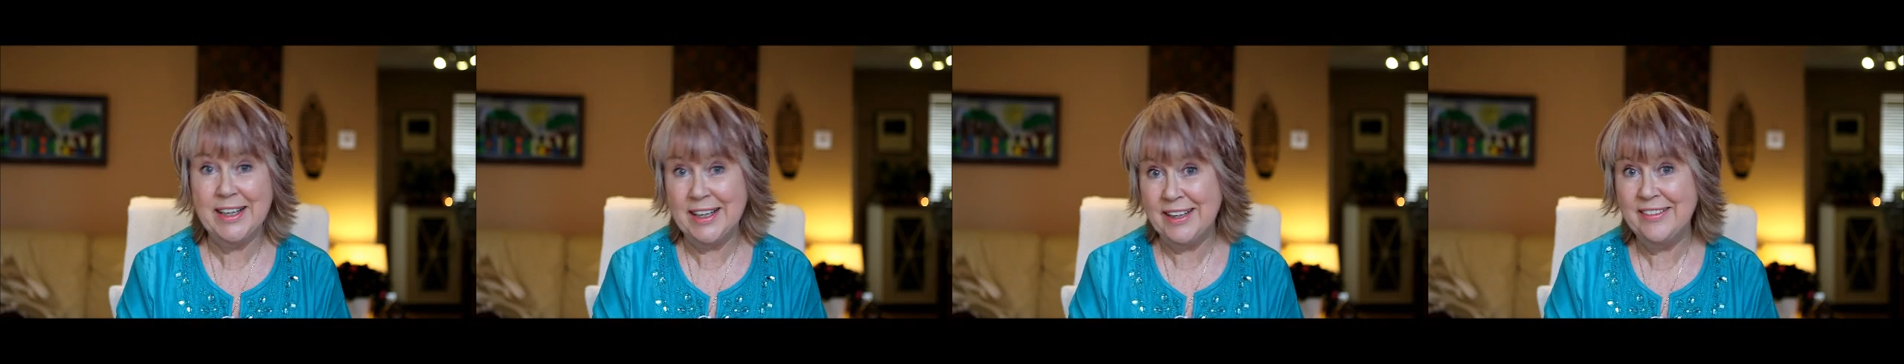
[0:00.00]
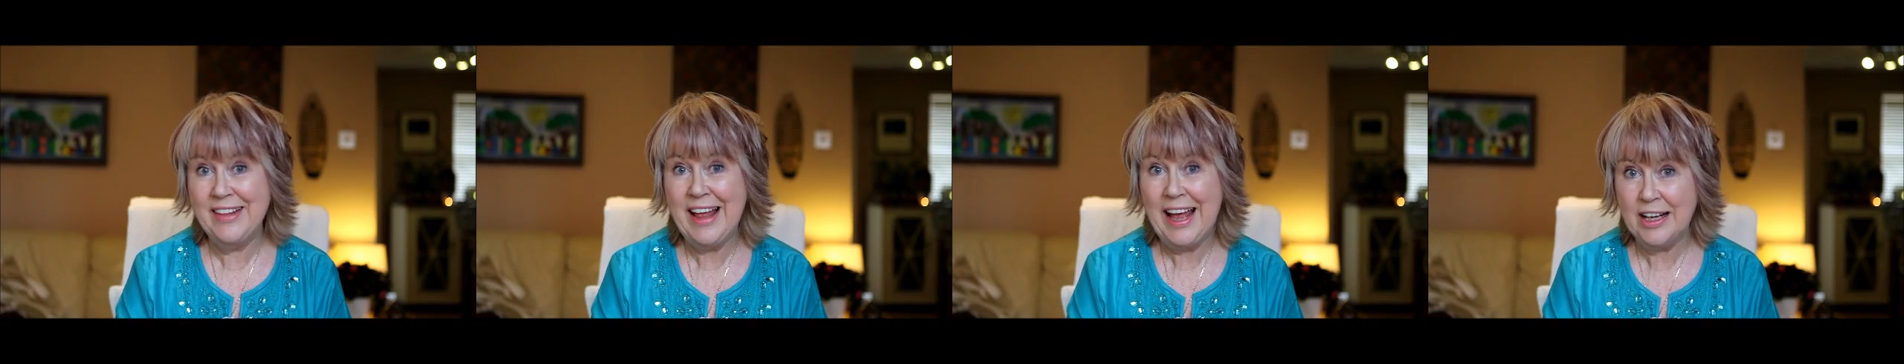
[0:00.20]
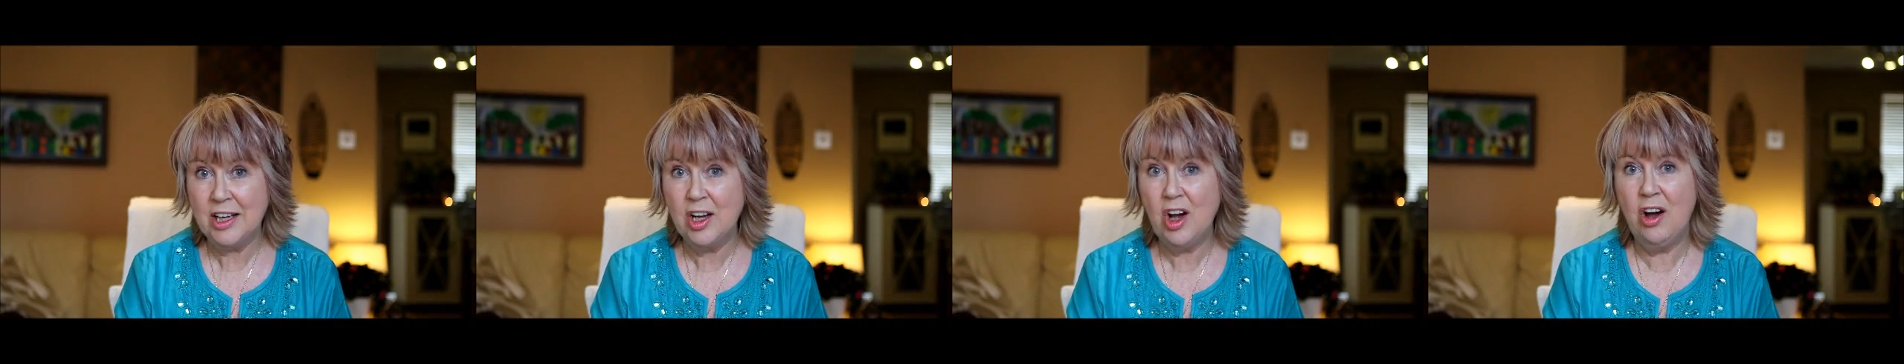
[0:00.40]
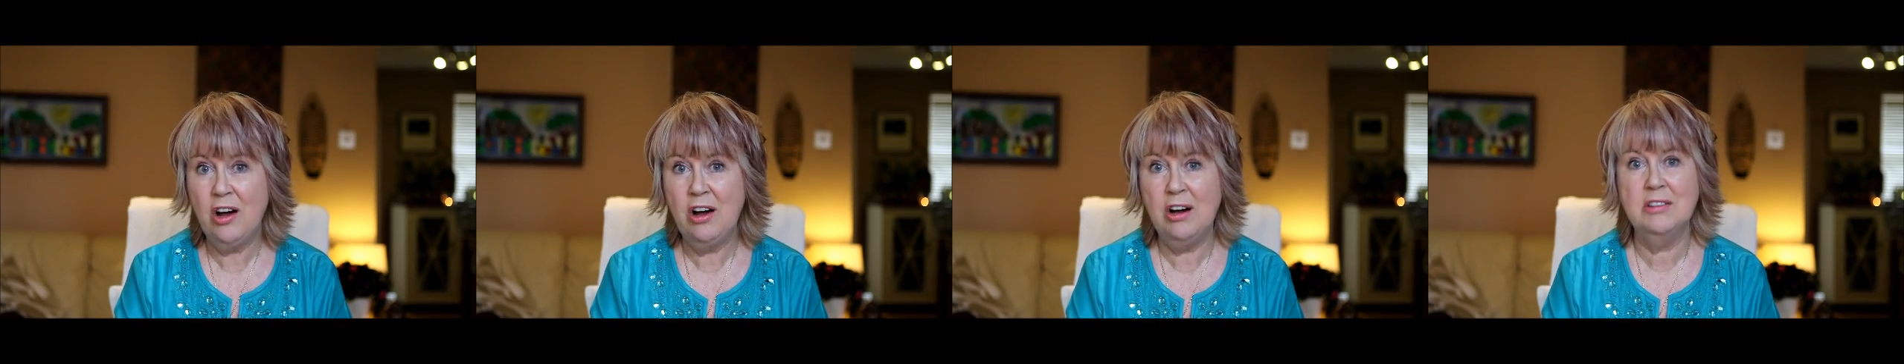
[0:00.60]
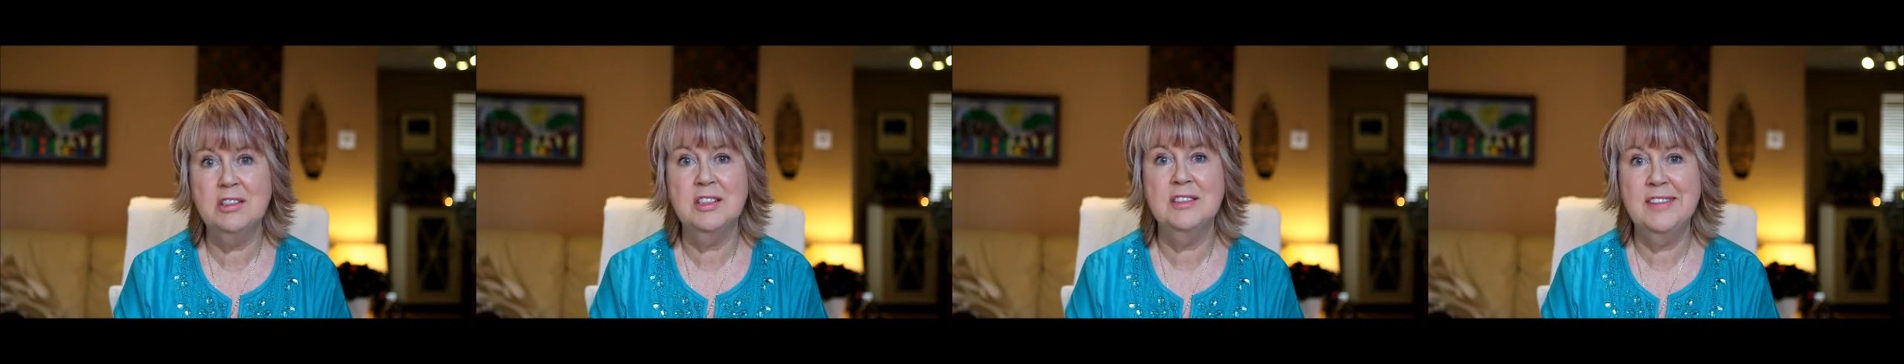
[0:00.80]
And that
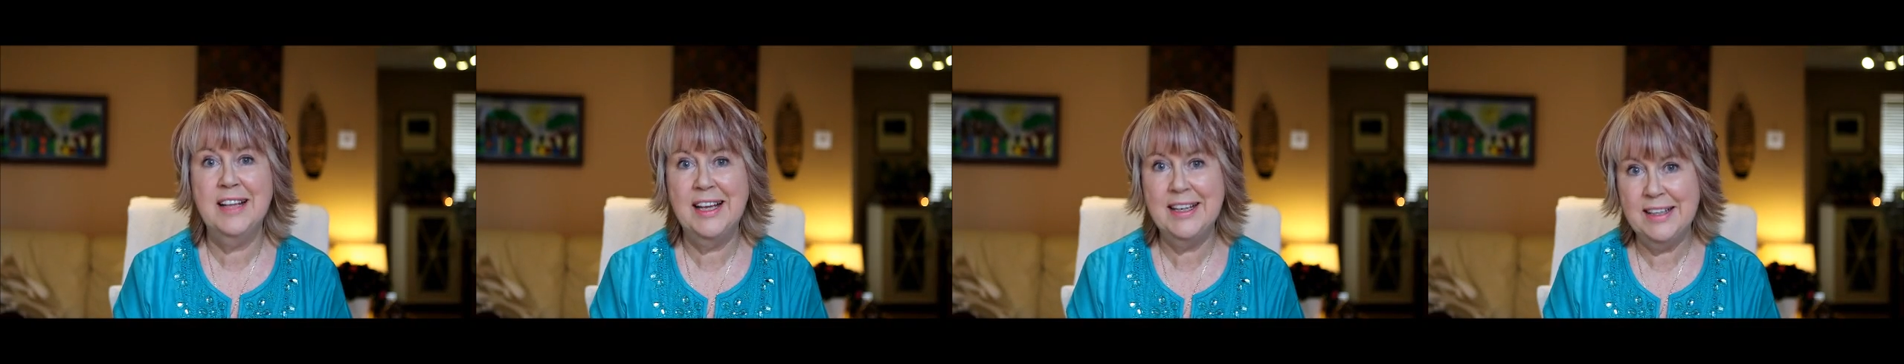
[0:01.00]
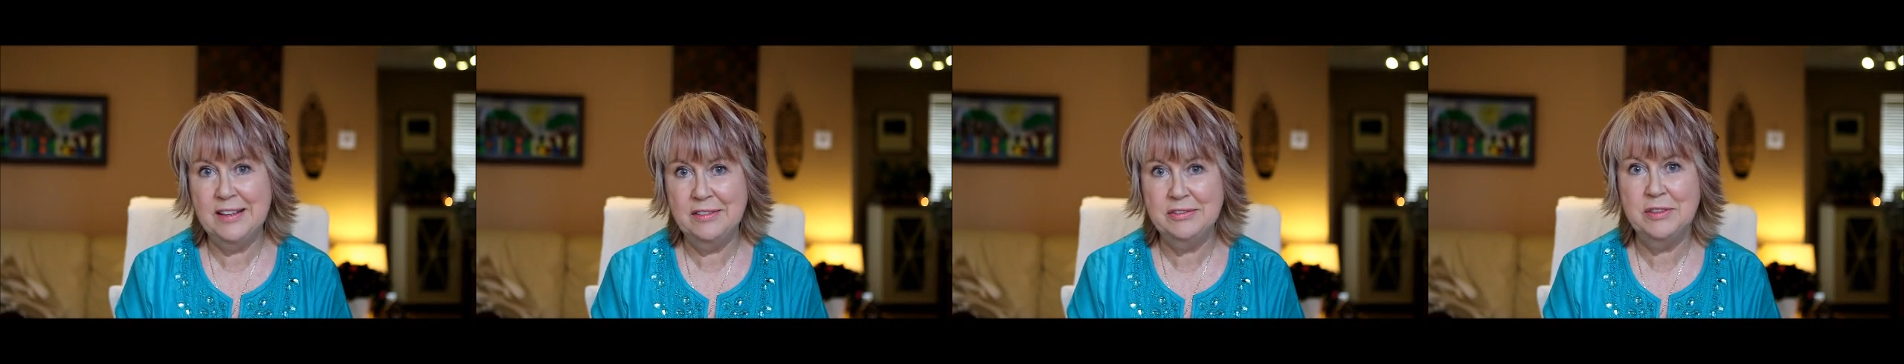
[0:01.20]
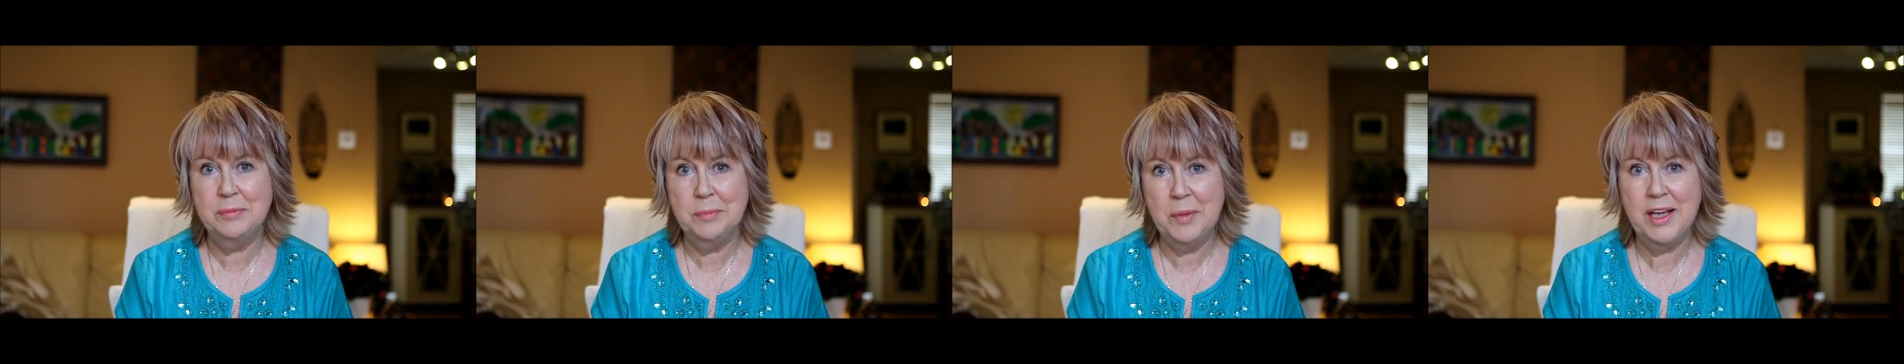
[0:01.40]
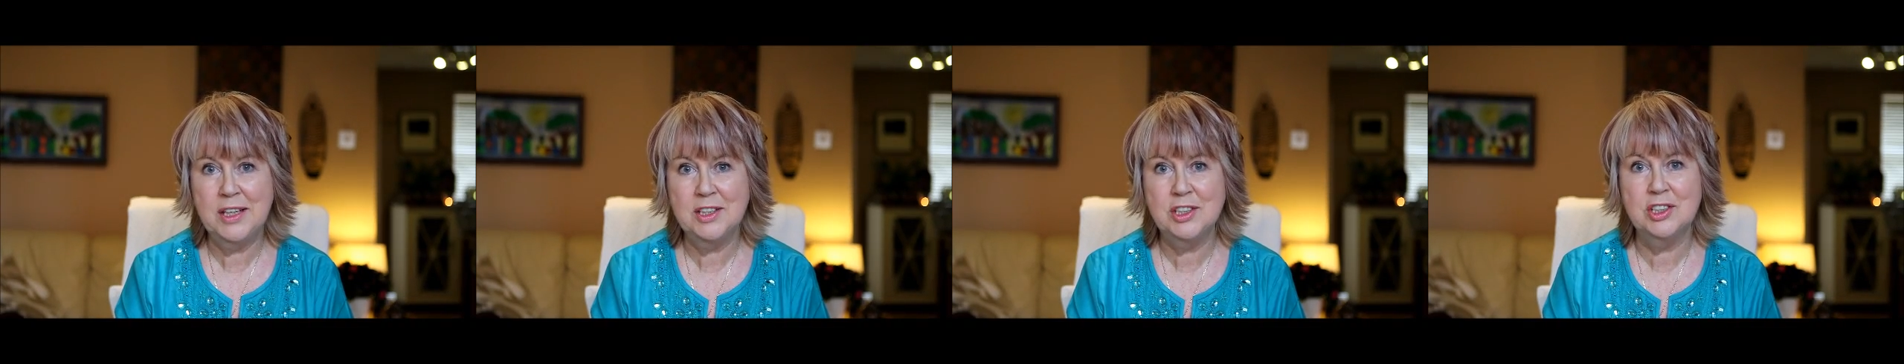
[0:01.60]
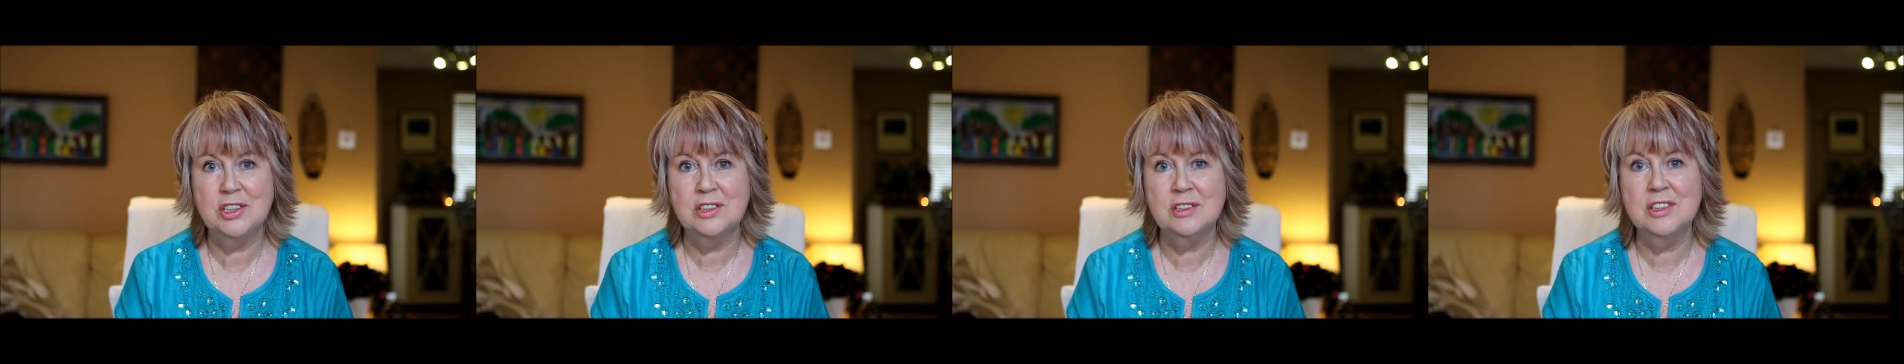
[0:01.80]
card and that
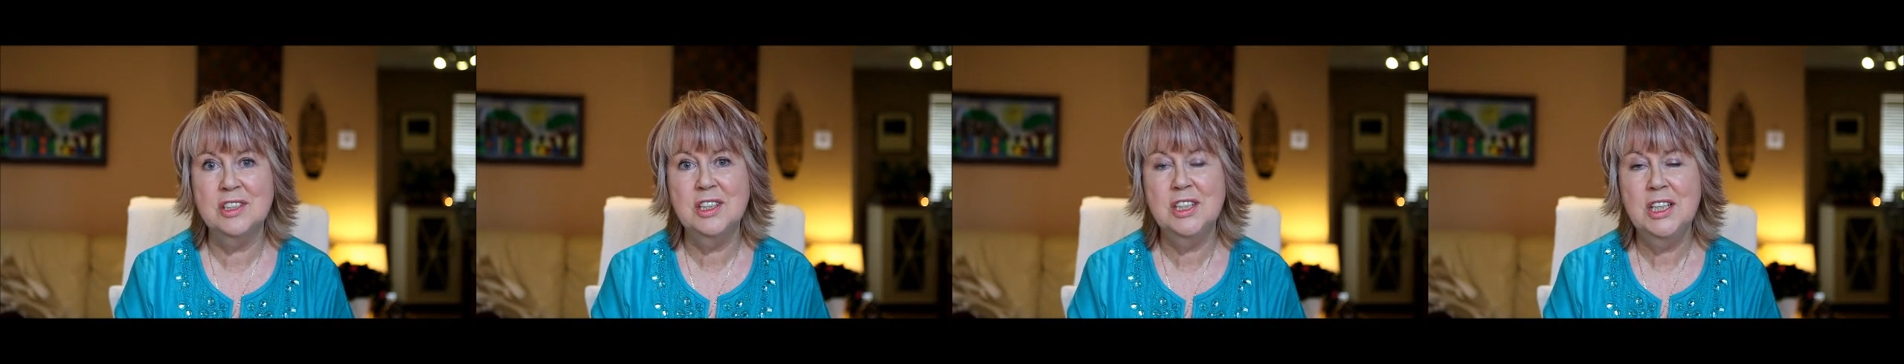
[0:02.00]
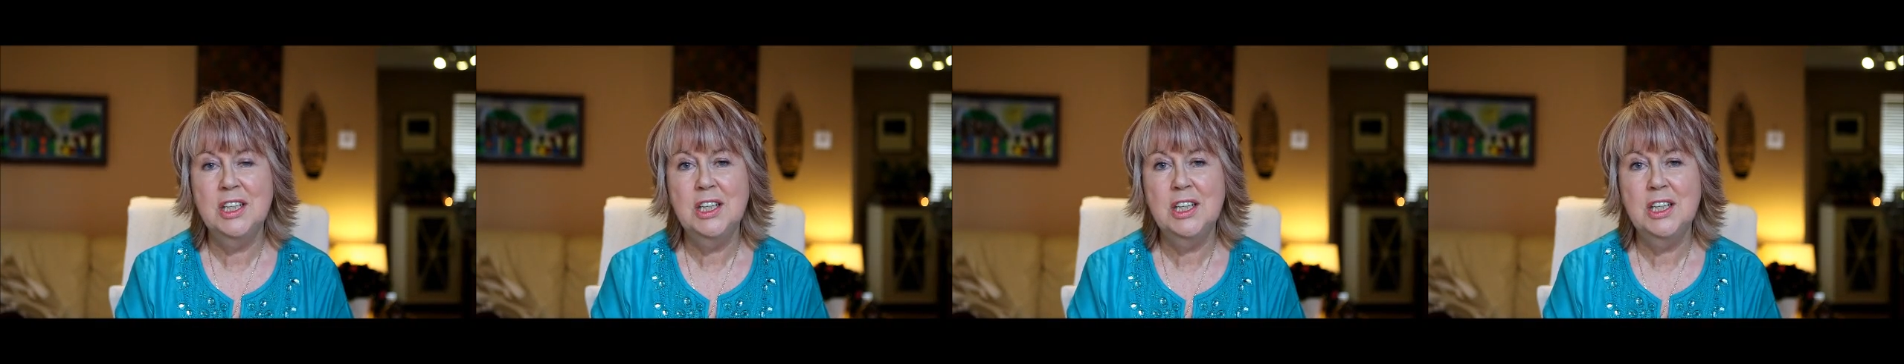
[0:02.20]
affirmation